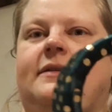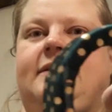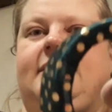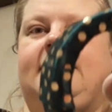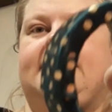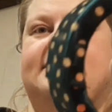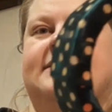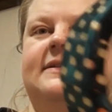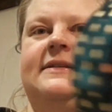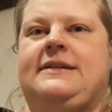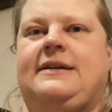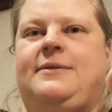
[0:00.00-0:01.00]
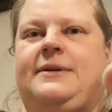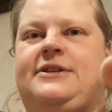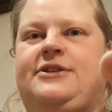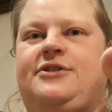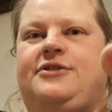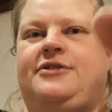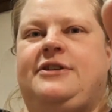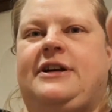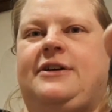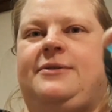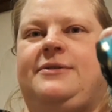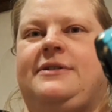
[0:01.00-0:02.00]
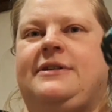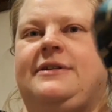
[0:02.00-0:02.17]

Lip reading: this is how it turned out.